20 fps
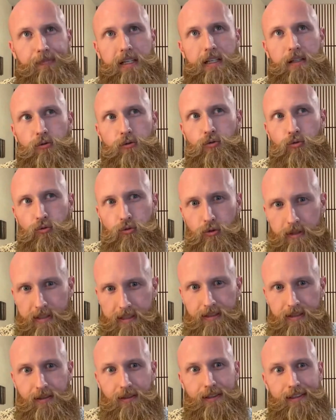it
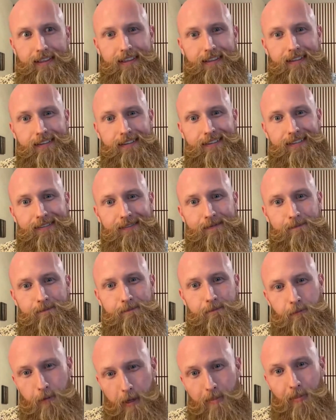really
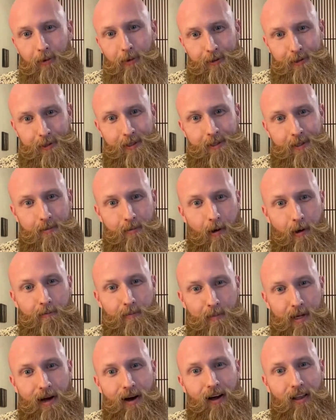ripples just above
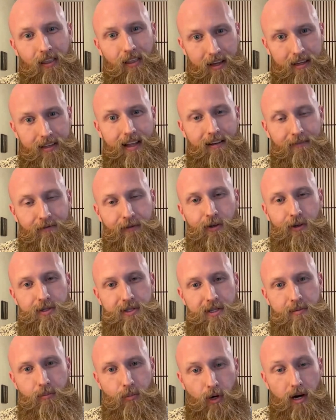and beyond like that
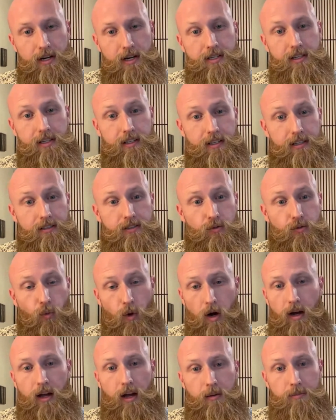first impression. It's
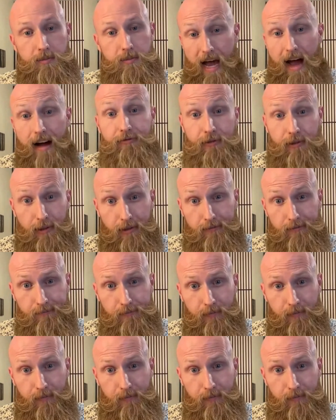what comes after.